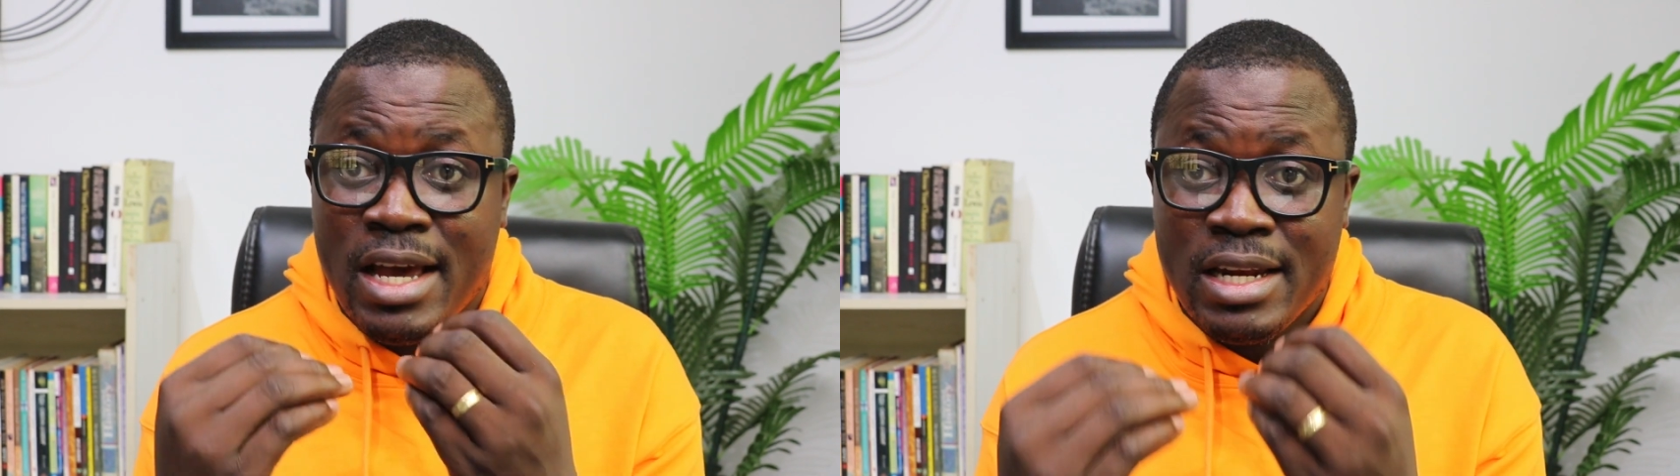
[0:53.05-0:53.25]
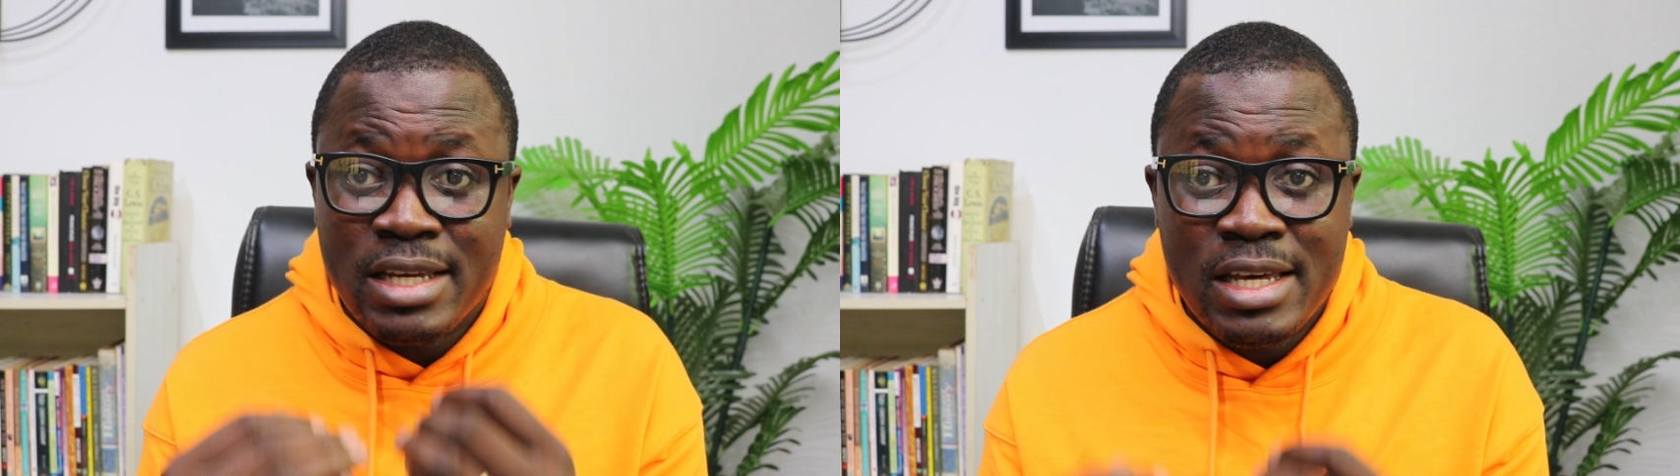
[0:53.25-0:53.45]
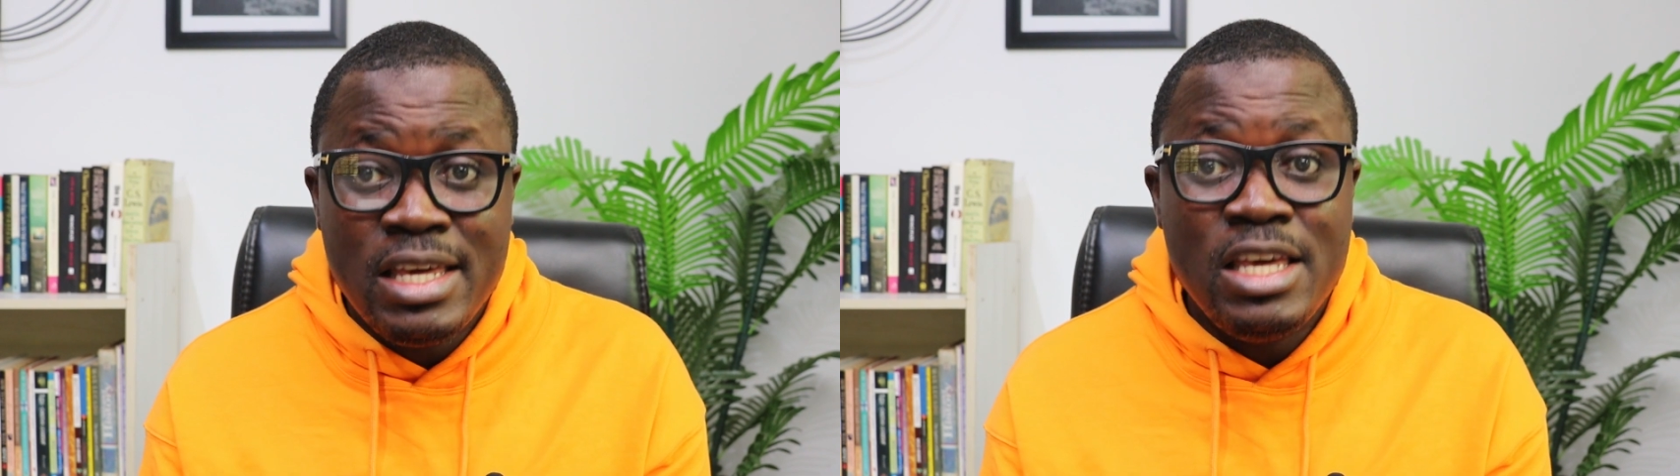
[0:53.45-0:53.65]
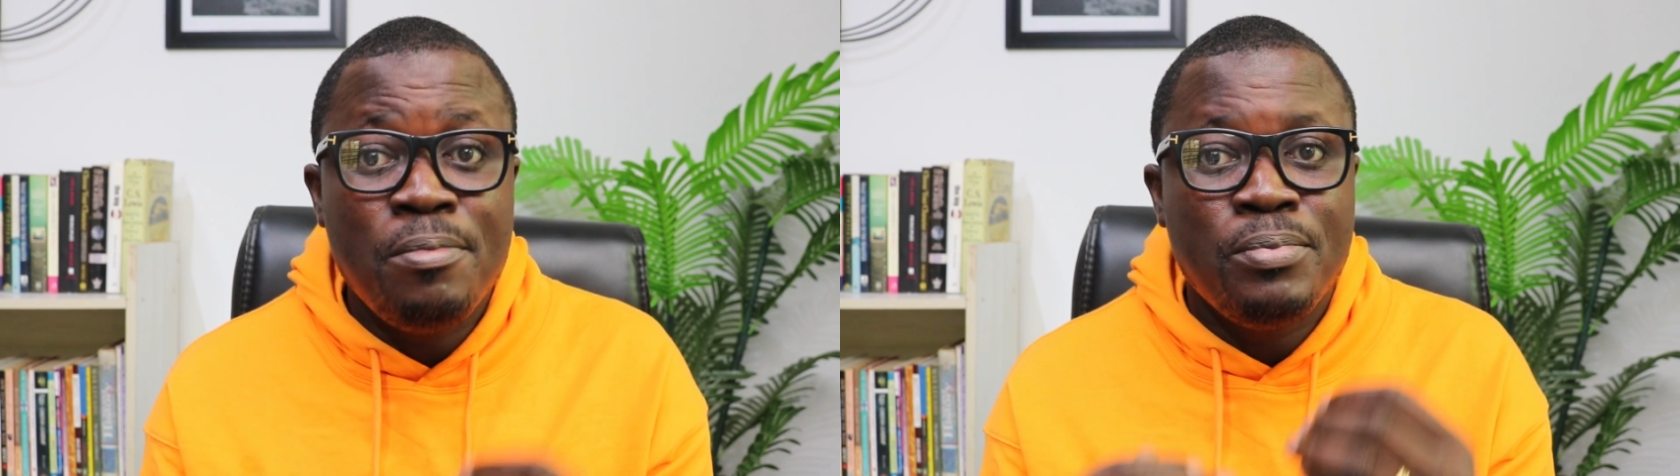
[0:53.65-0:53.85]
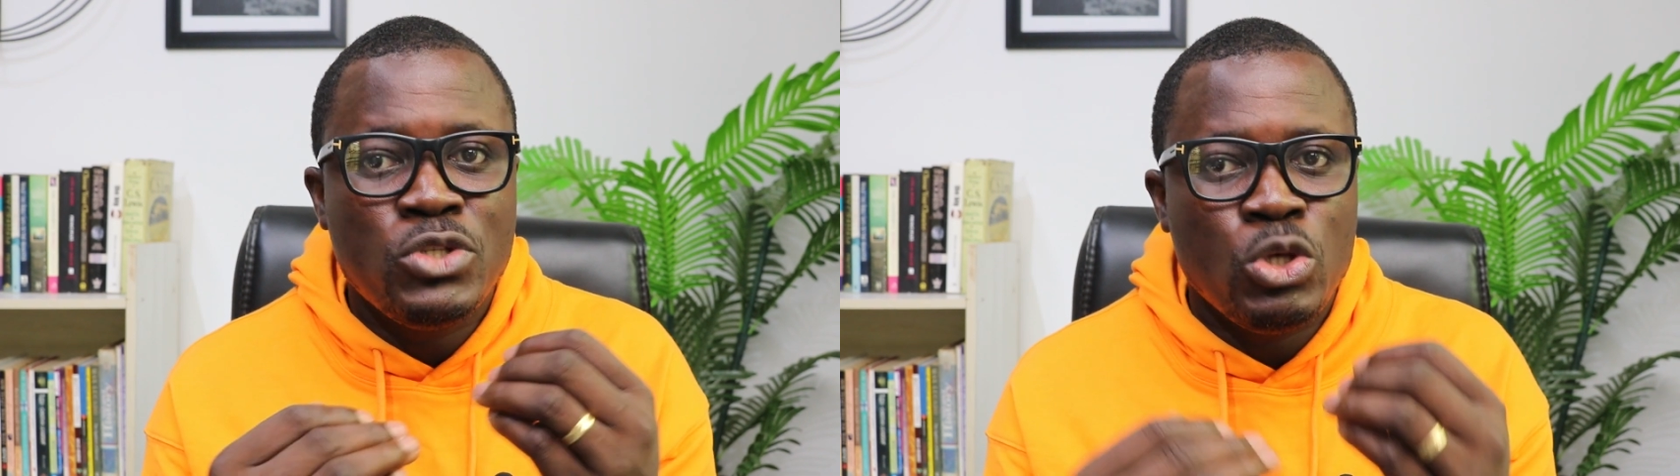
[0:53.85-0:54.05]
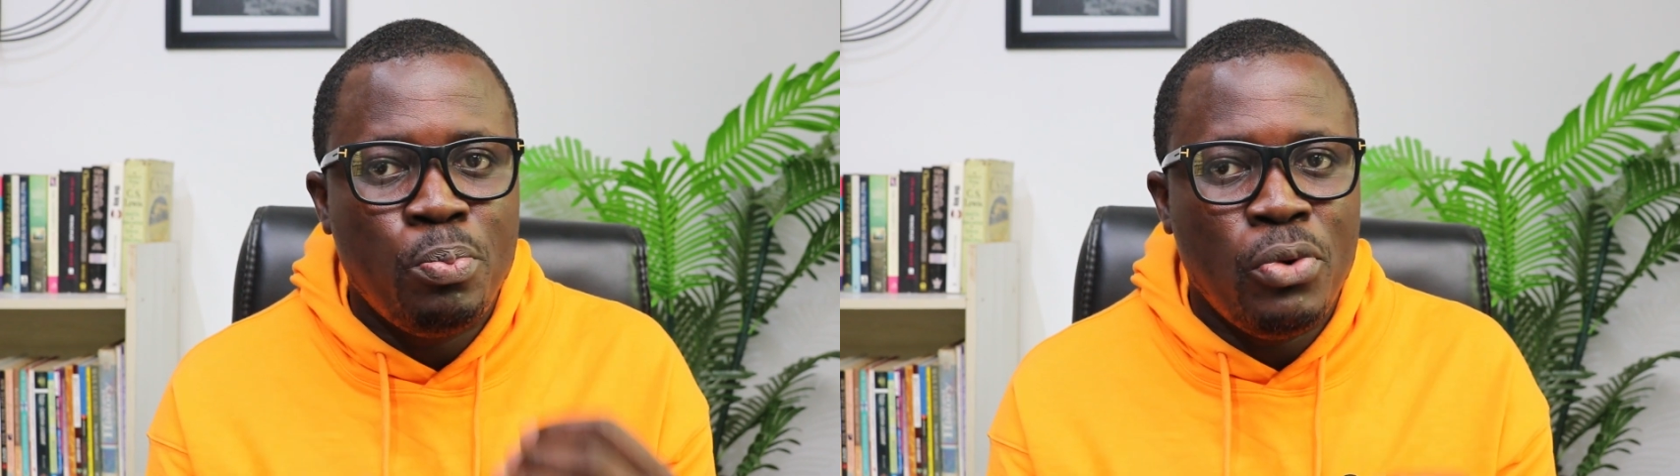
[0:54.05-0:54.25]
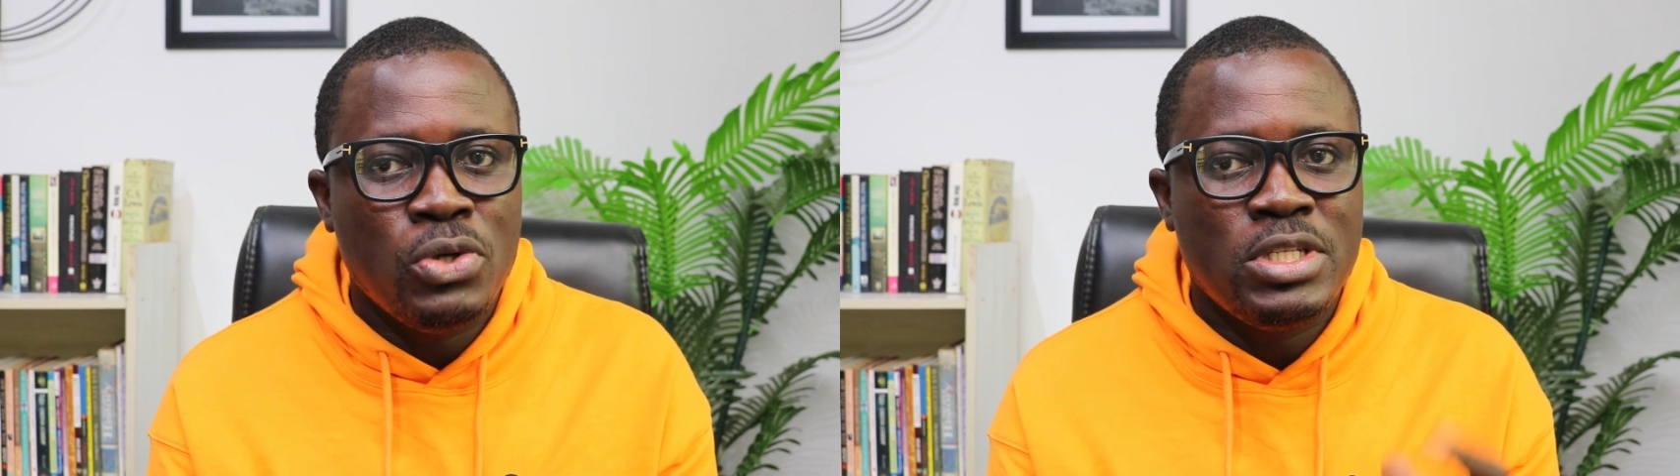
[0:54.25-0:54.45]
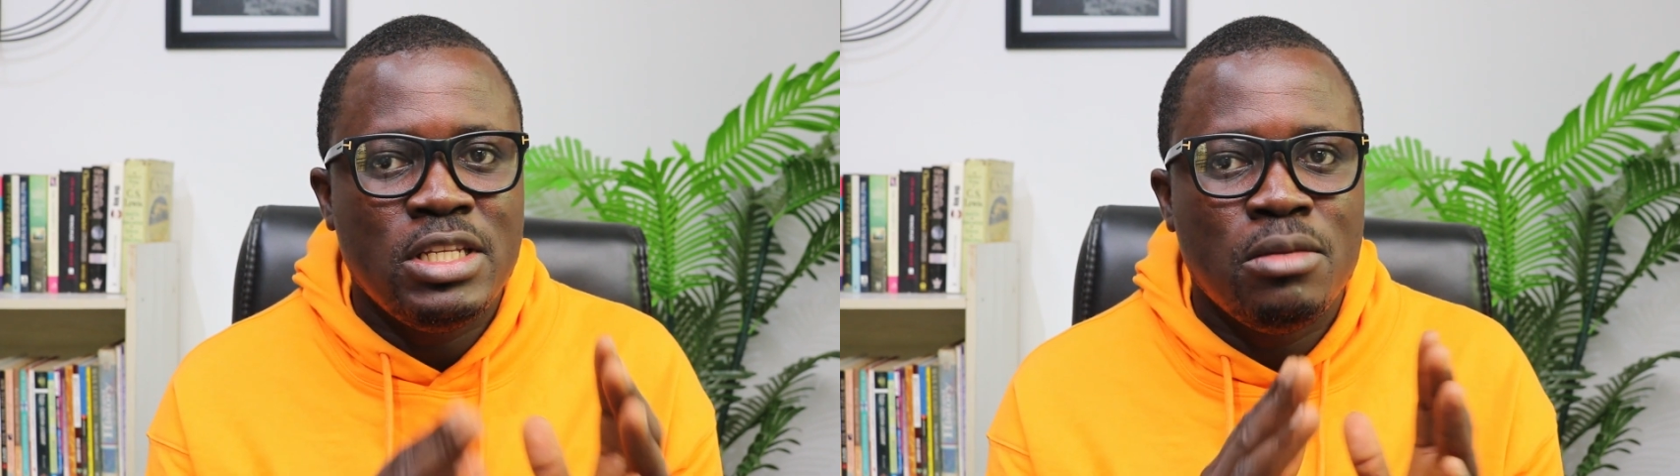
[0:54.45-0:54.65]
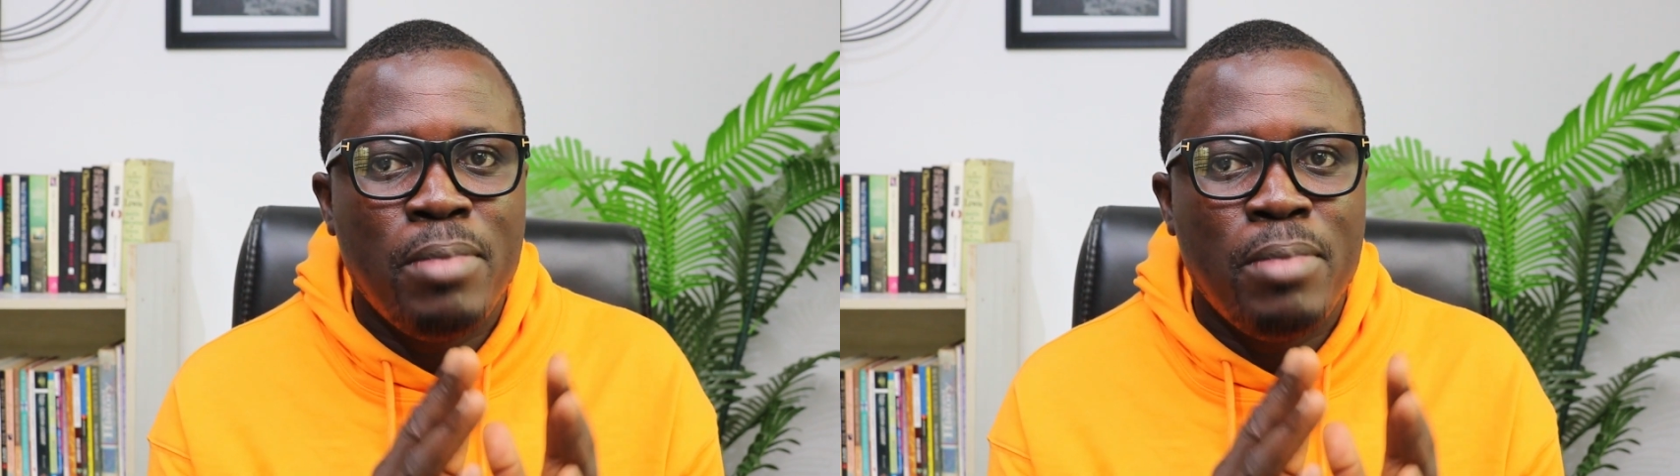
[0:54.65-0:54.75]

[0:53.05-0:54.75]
and keep supporting